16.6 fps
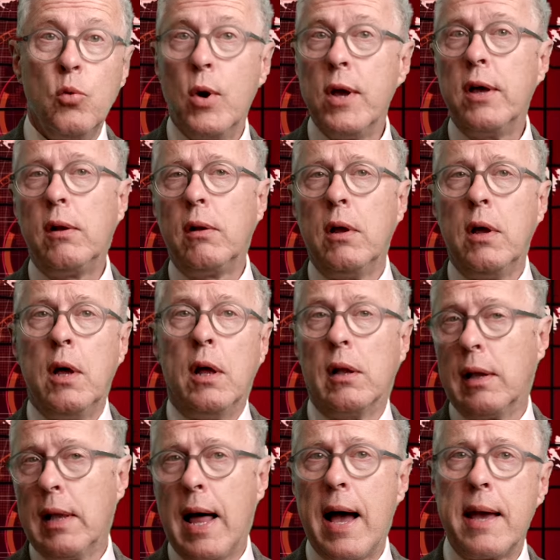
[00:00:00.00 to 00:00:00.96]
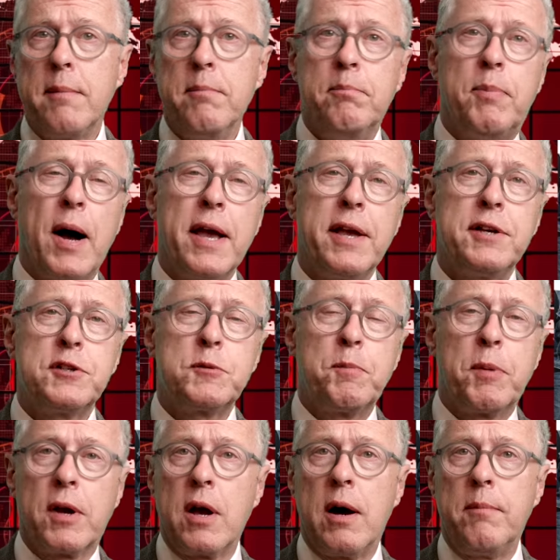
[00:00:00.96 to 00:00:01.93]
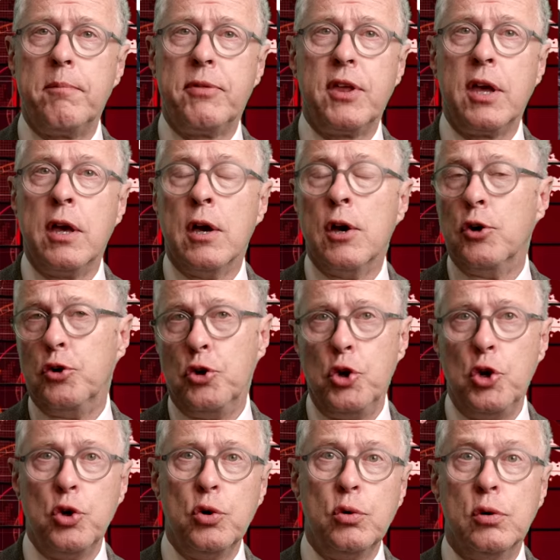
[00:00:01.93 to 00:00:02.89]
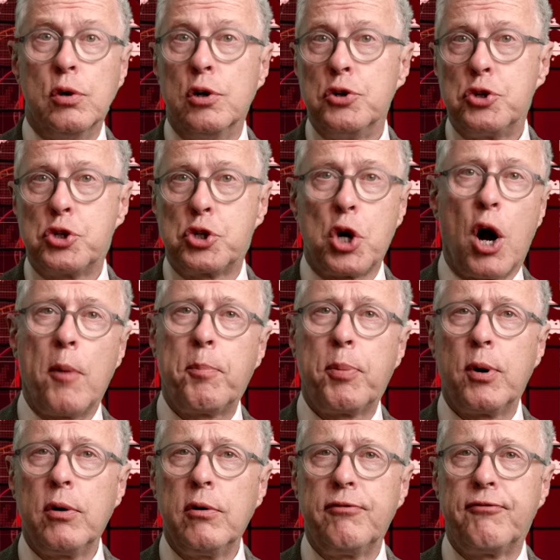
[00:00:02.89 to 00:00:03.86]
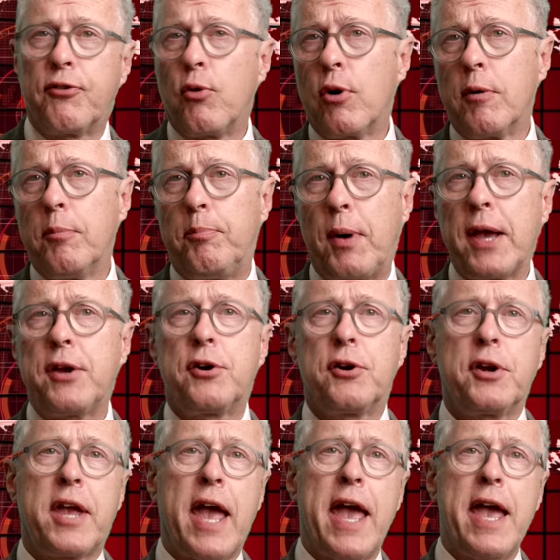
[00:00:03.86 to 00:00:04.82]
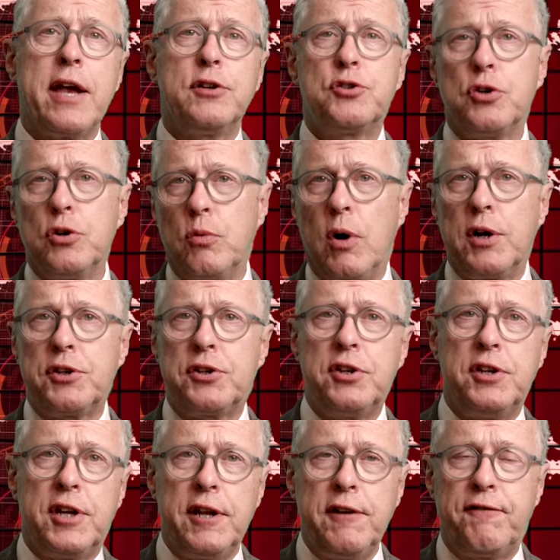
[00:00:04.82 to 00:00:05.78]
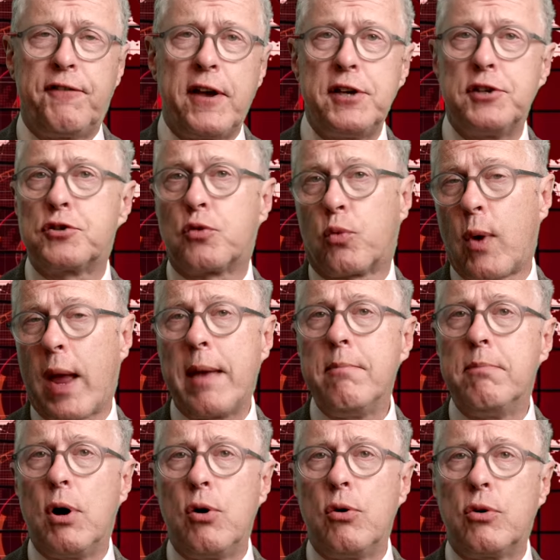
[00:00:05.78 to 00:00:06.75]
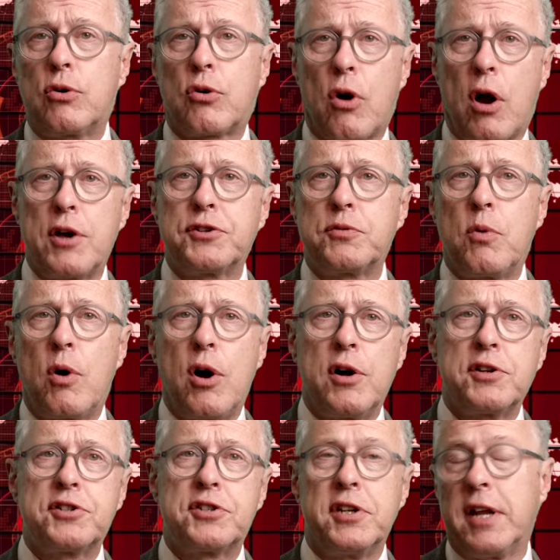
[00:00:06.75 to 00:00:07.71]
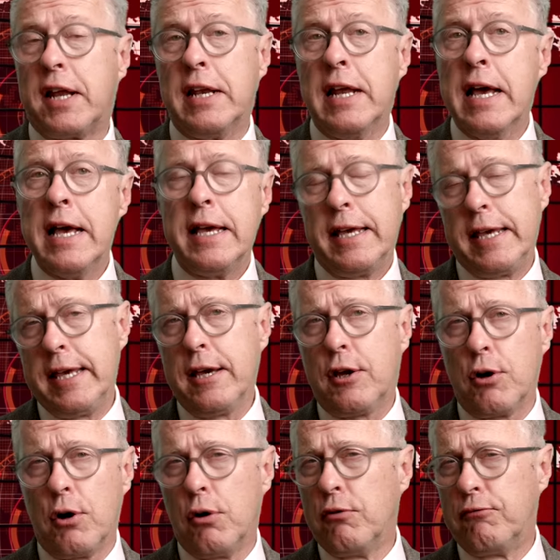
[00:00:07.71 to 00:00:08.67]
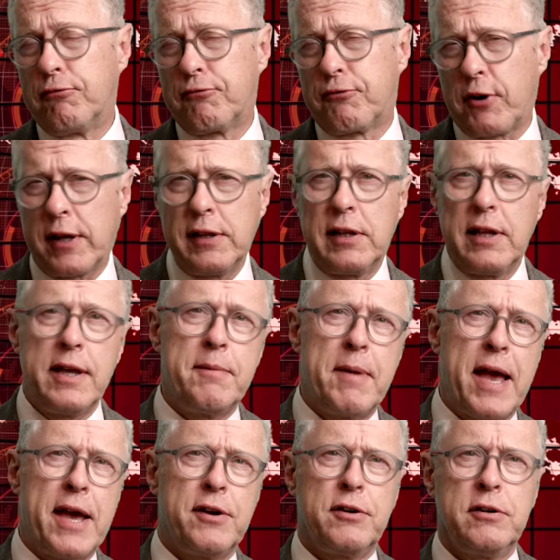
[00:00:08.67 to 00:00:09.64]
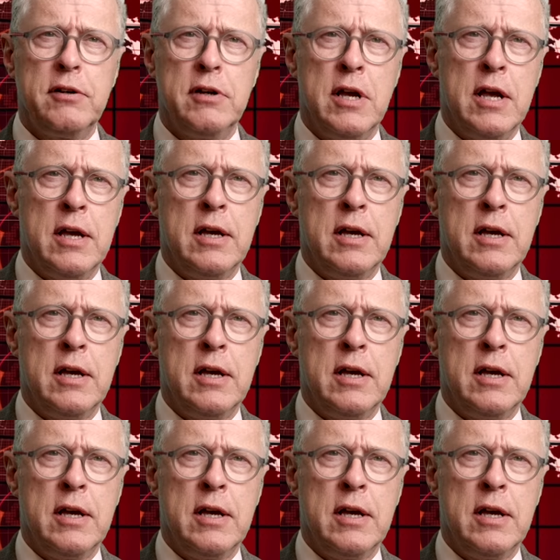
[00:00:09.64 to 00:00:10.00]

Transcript: Will lime bikes become the new chopper for biker gangs who want to deface rainbow crosswalks in an eco-friendly manner?